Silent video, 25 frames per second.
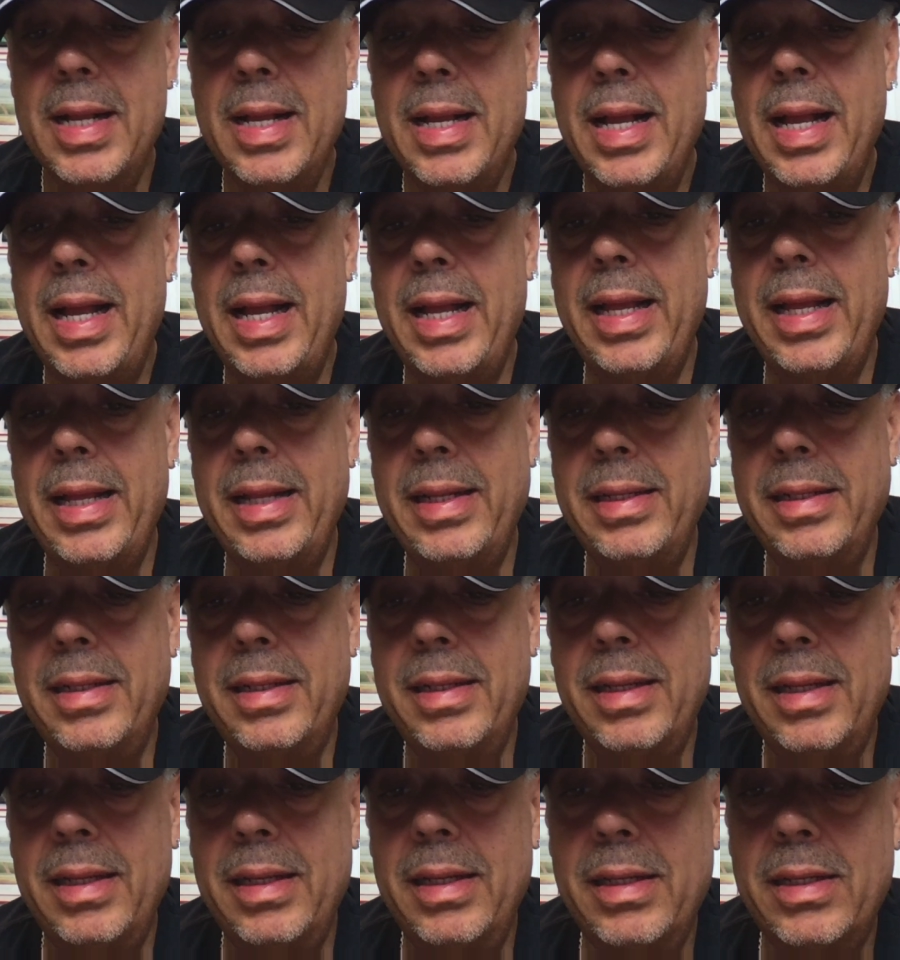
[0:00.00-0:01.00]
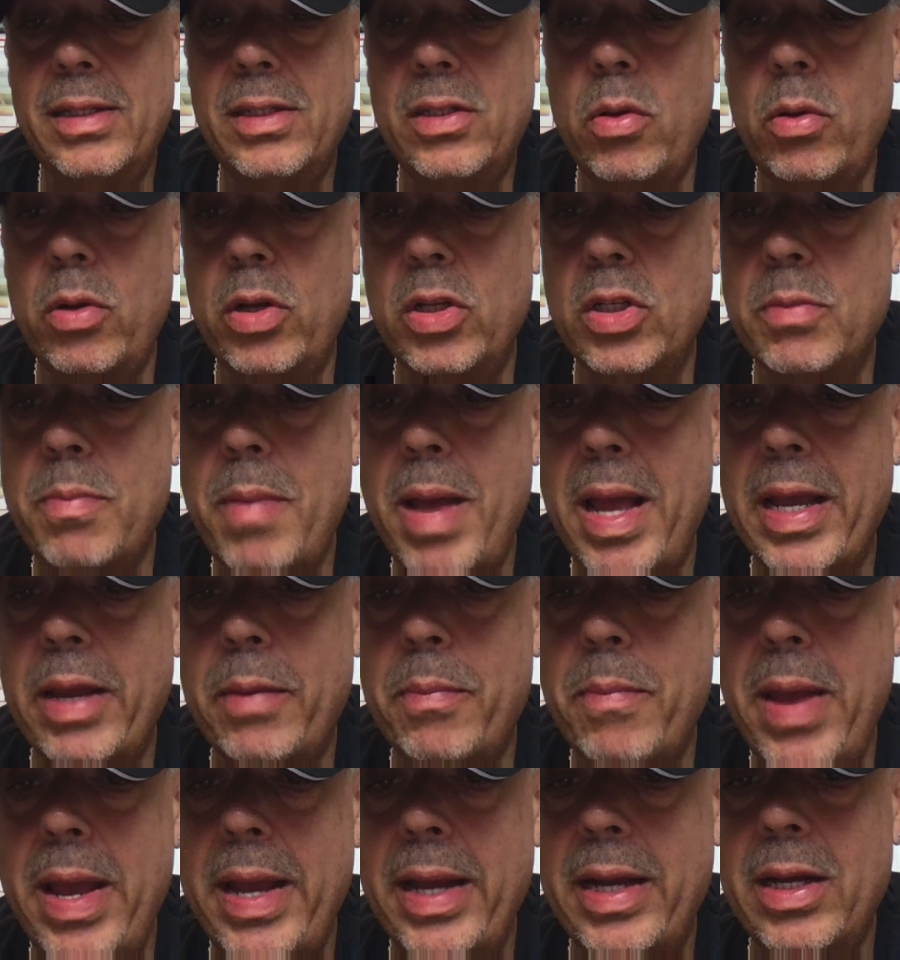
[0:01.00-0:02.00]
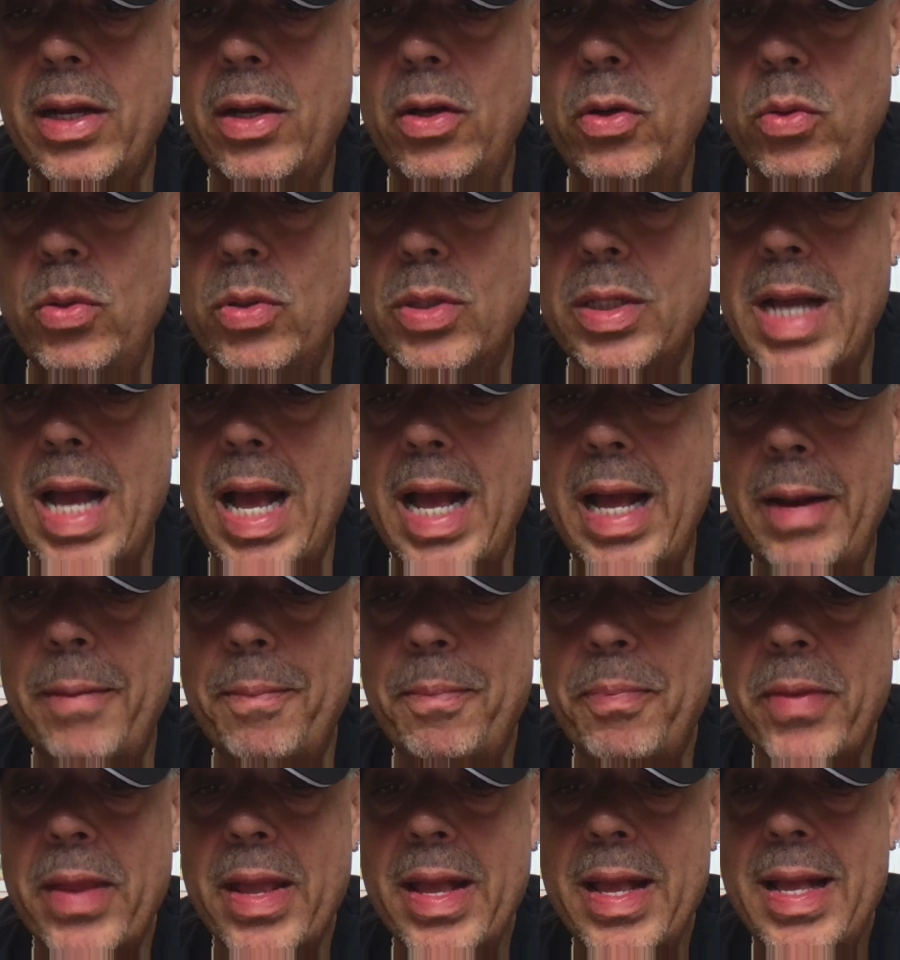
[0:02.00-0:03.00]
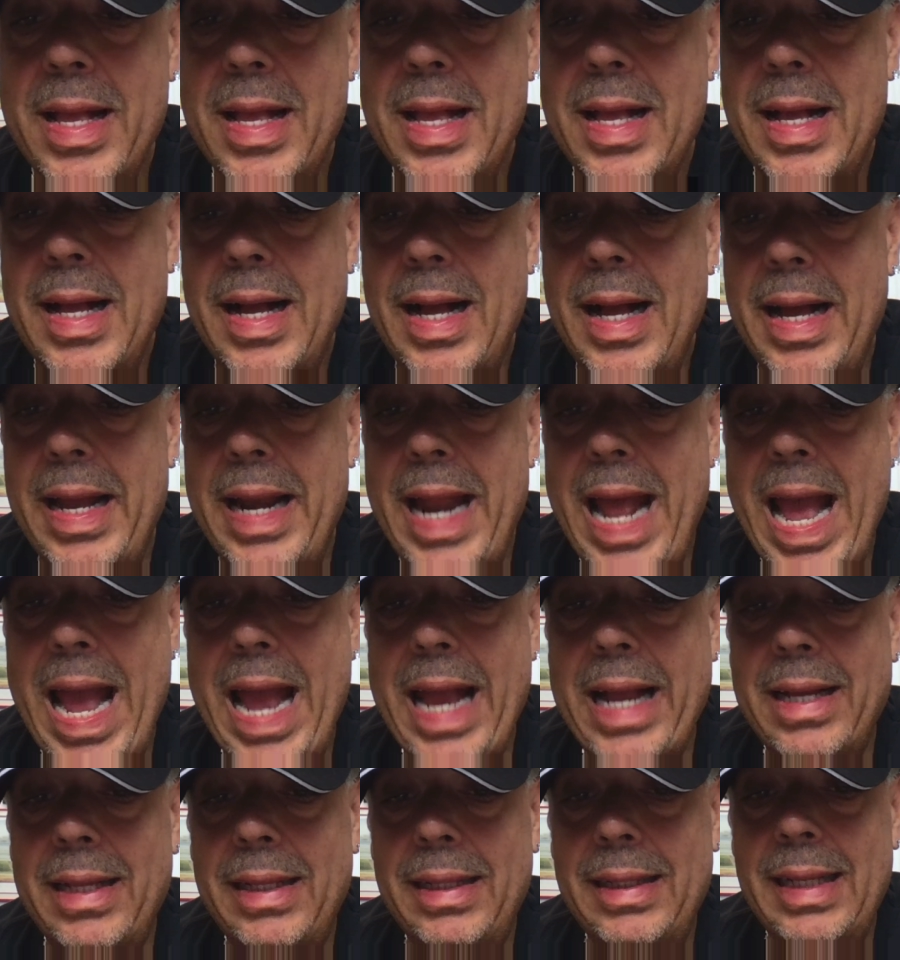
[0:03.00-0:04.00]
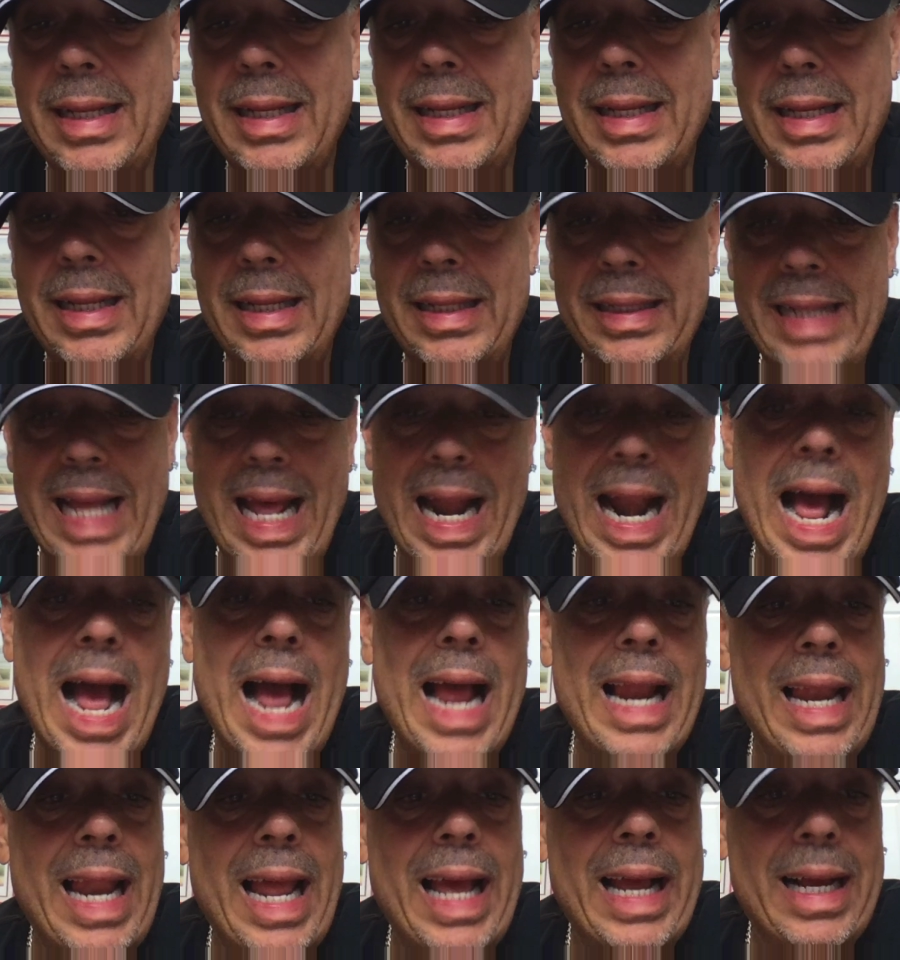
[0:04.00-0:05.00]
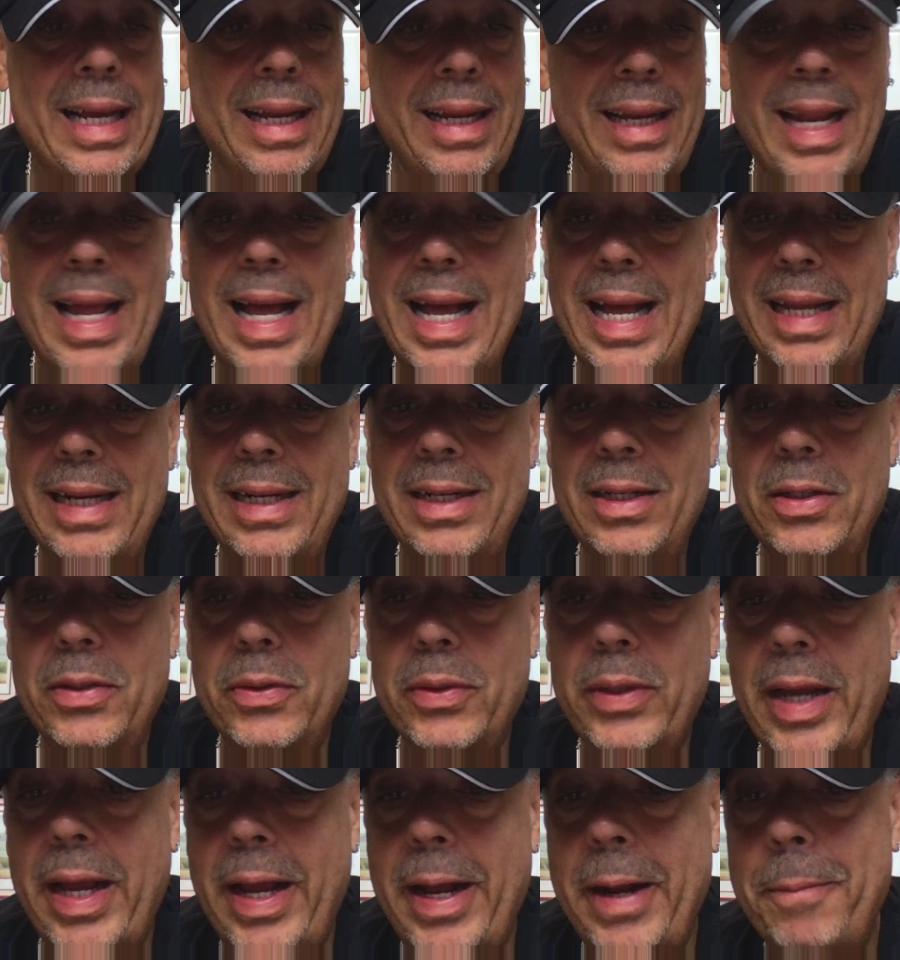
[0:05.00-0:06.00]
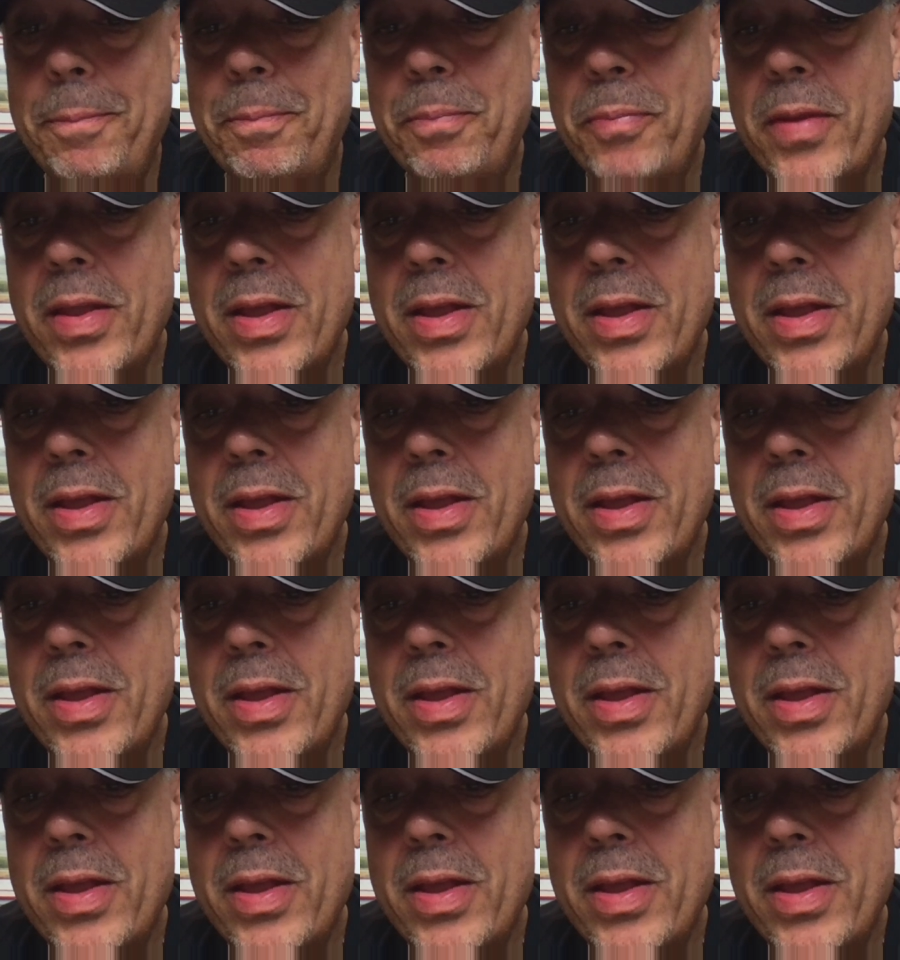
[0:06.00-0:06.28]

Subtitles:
And so does Mike Maka, who's got an angle that I like a lot. Okay,